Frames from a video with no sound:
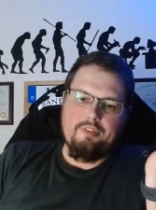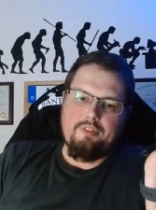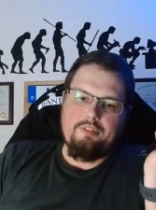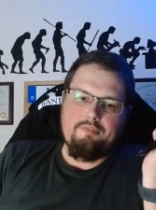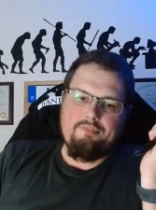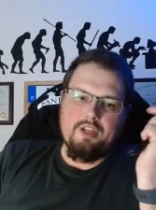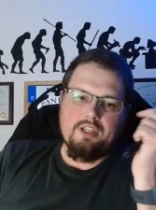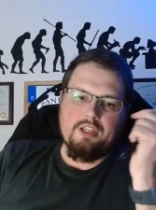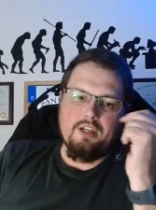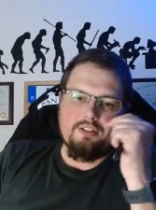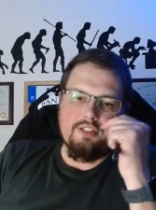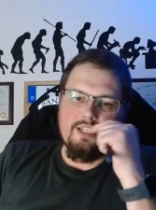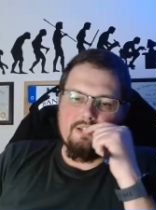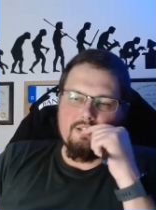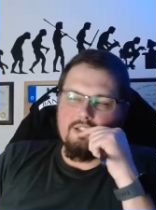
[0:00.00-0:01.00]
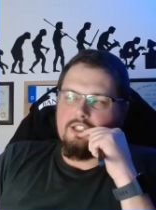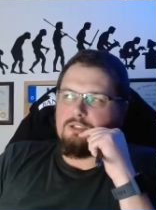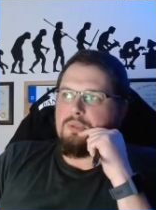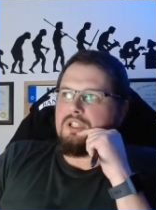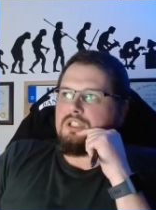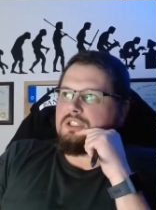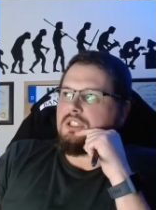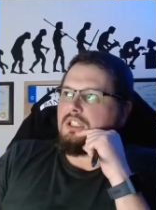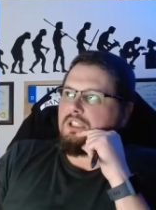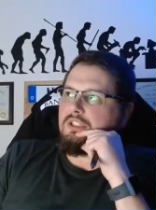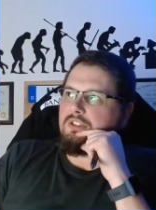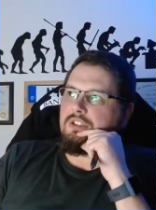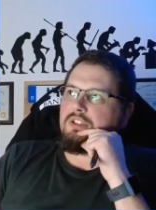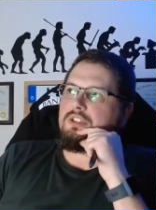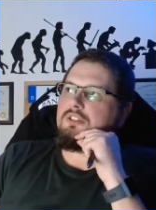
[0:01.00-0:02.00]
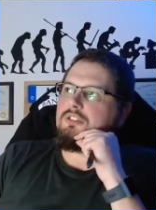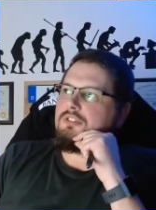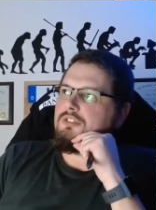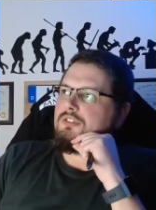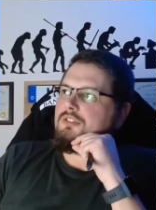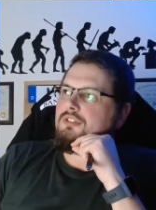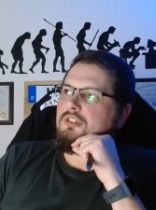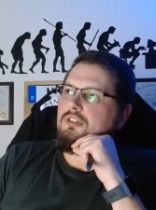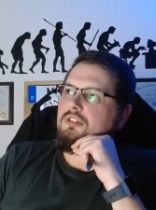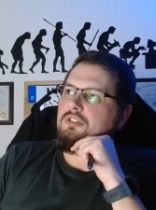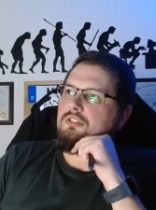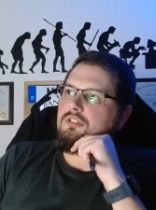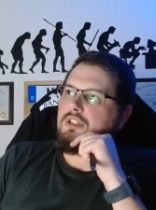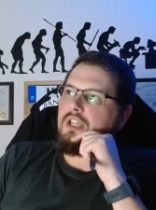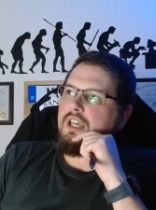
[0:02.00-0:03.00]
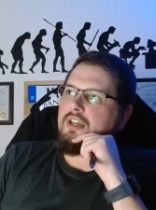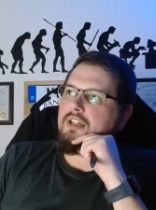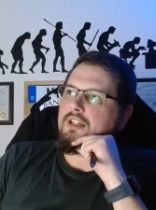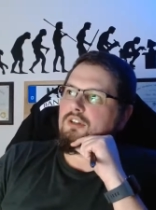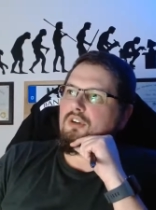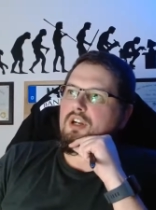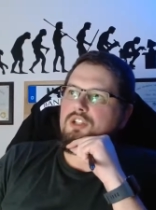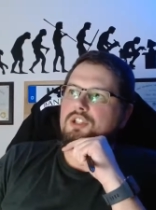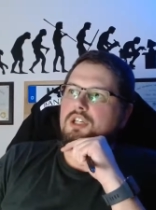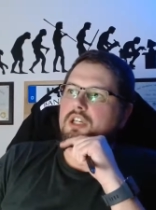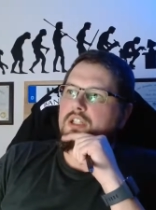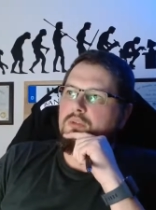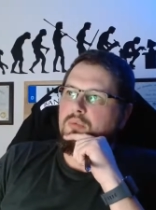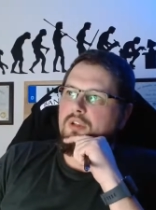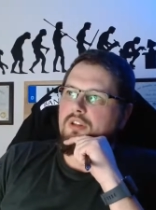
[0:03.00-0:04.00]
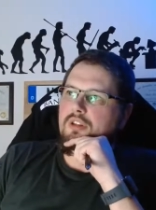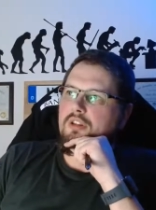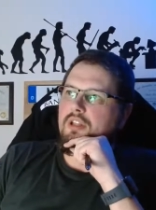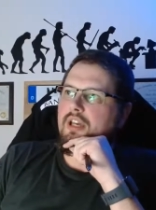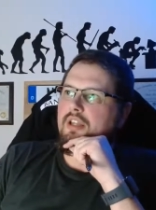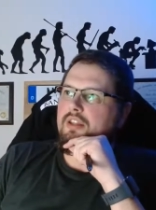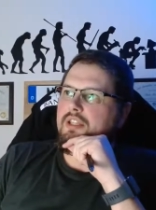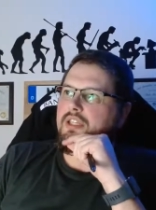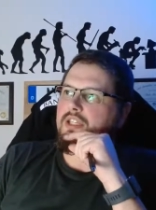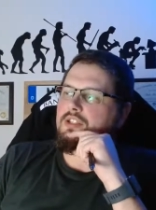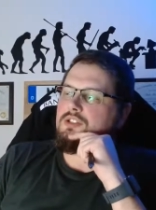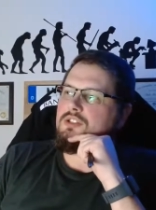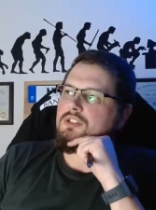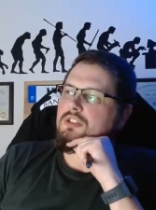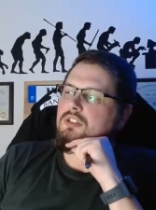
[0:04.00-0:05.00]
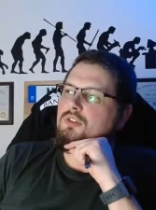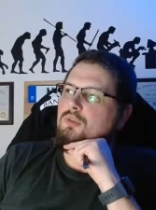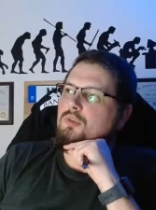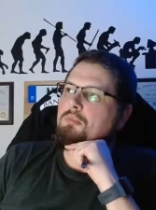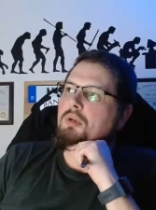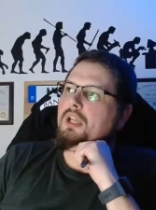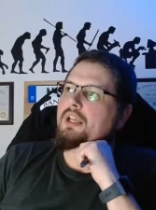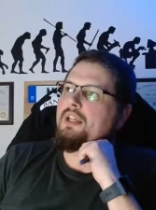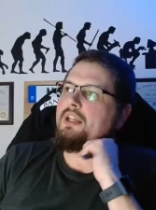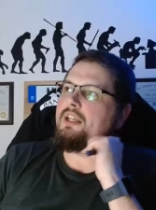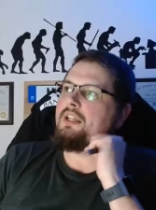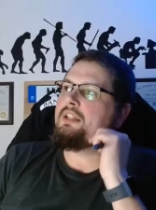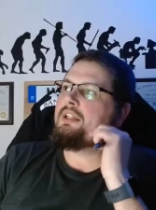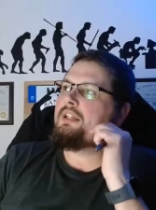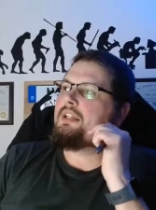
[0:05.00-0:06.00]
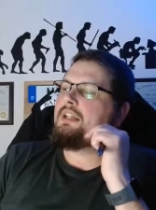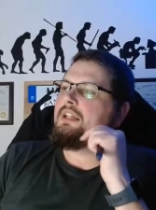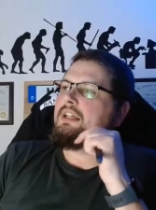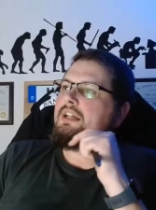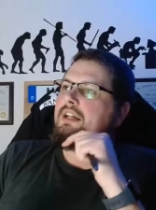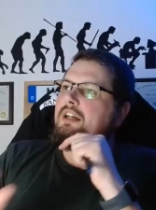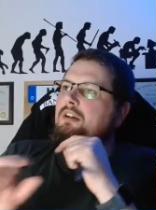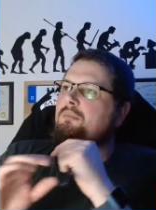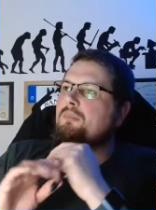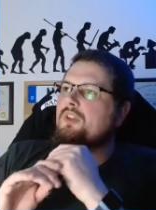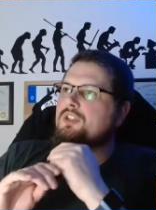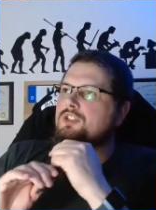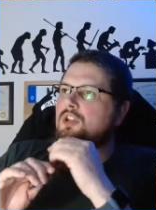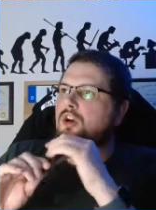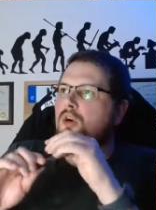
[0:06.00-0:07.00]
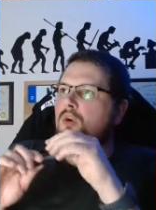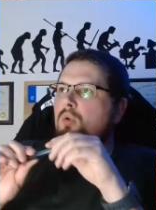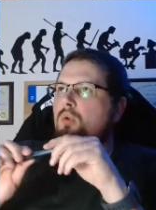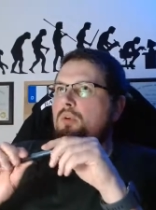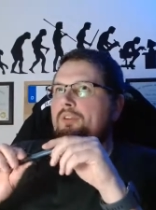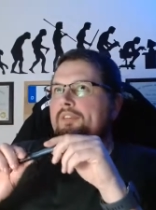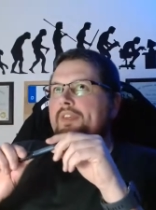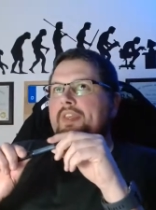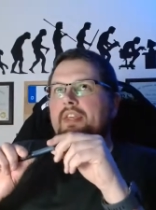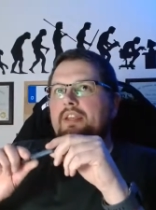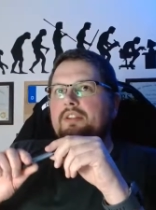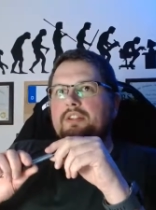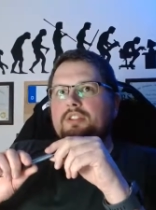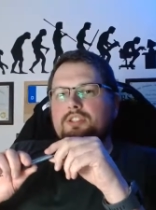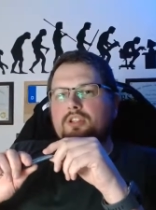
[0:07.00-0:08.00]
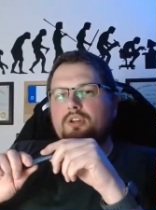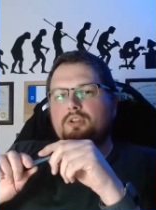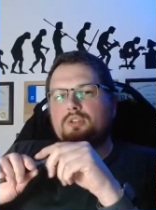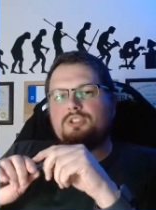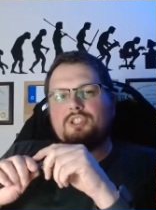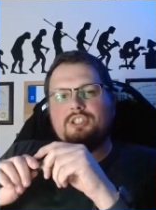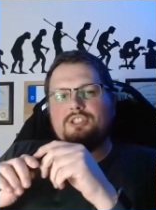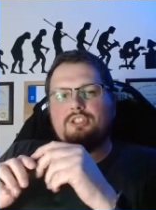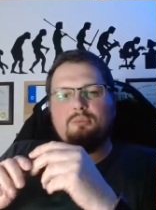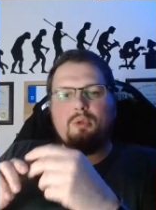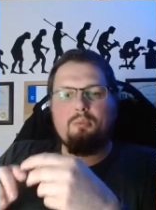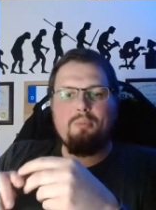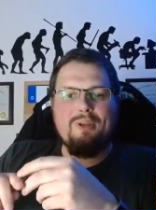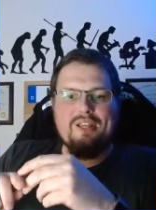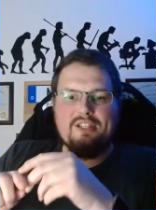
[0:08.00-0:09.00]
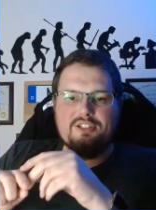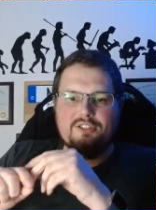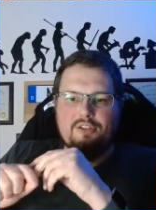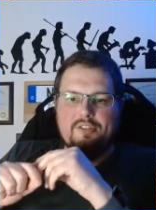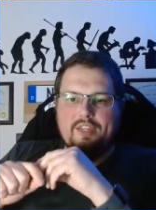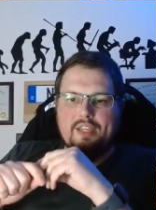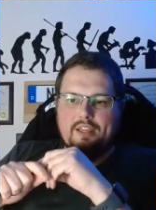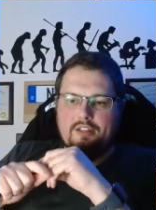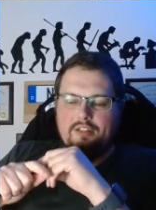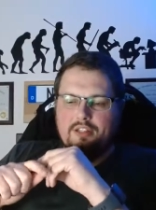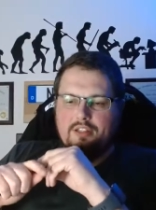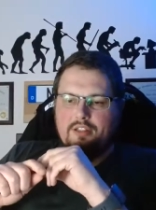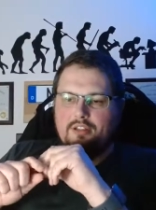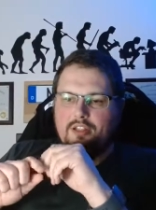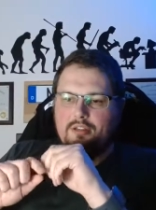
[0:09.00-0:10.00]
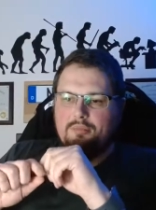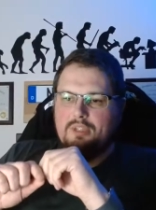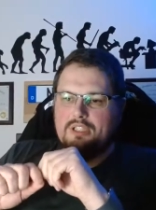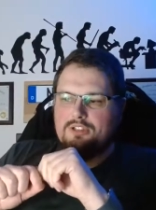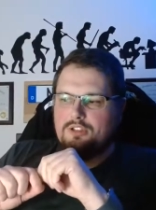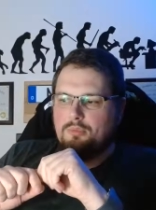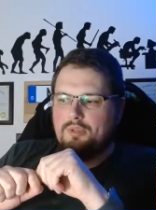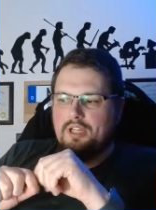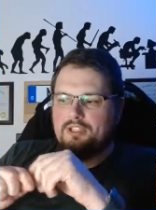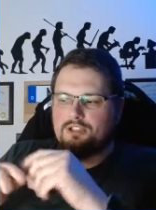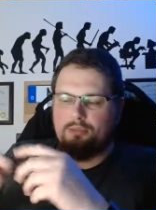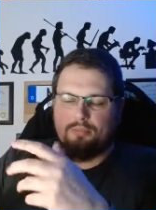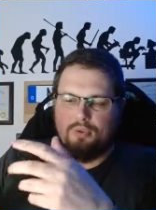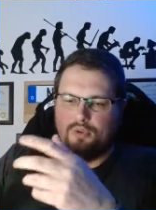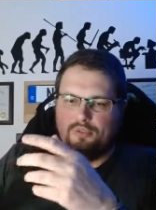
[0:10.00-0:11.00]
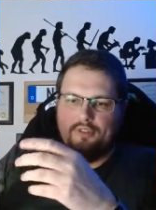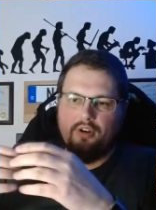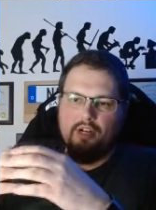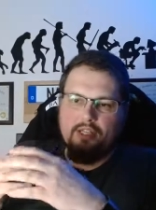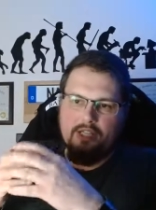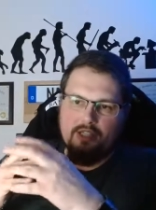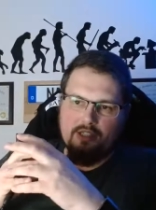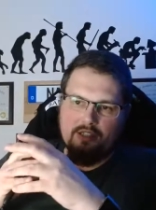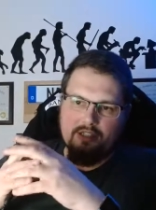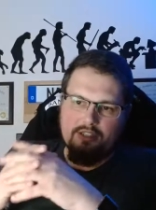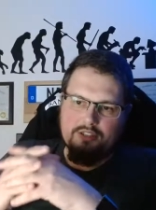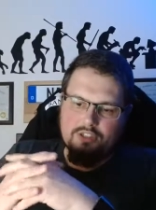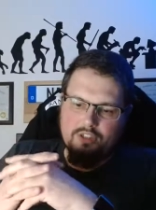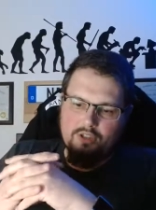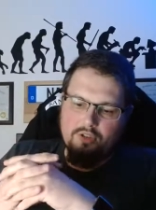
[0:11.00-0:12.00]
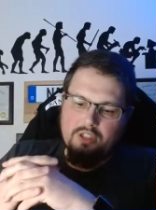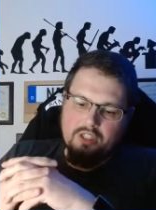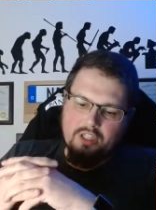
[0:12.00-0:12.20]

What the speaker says: fake identities basically to get ingratiated with other kids who are playing it. There's no system in place on there that means someone has to prove their identity. So